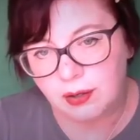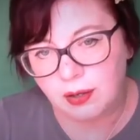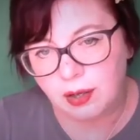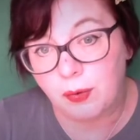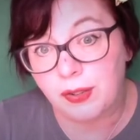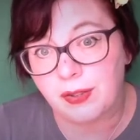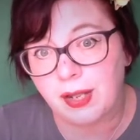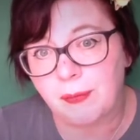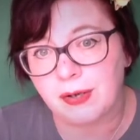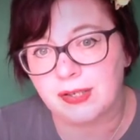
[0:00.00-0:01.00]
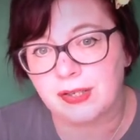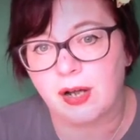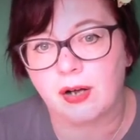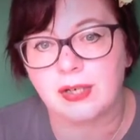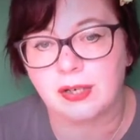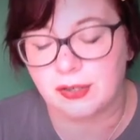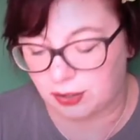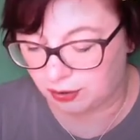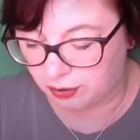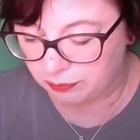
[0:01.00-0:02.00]
And whether they went to the Arctic
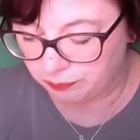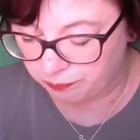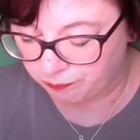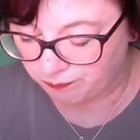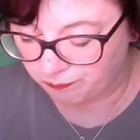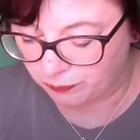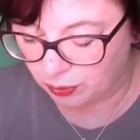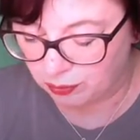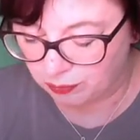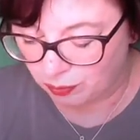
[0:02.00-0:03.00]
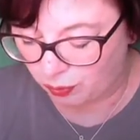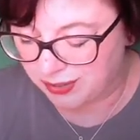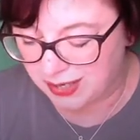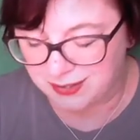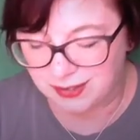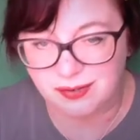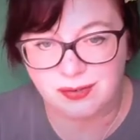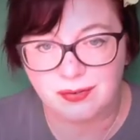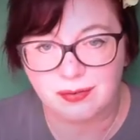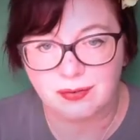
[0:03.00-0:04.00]
Circle, or the desert,
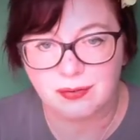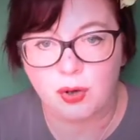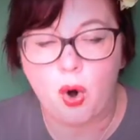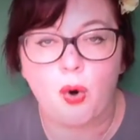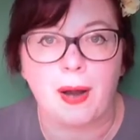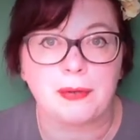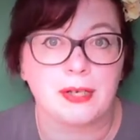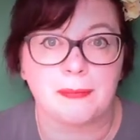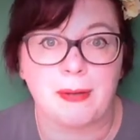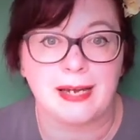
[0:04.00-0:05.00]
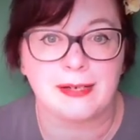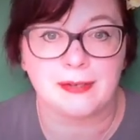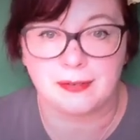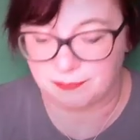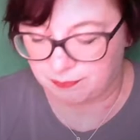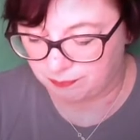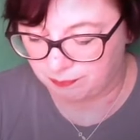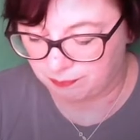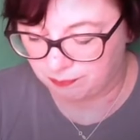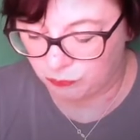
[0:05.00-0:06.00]
or outer space,
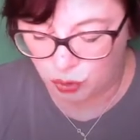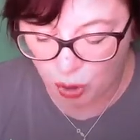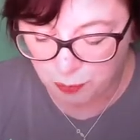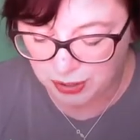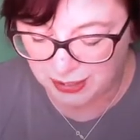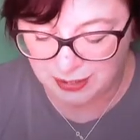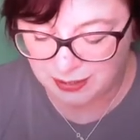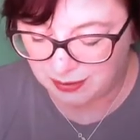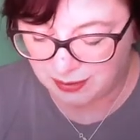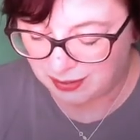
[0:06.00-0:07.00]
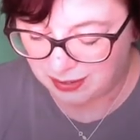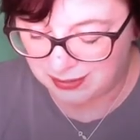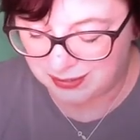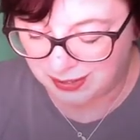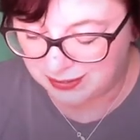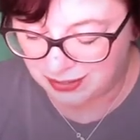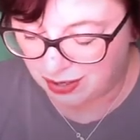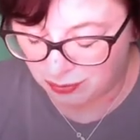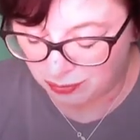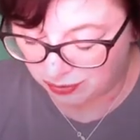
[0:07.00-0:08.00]
nobody entirely
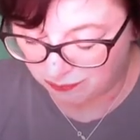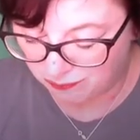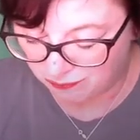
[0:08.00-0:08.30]
knows.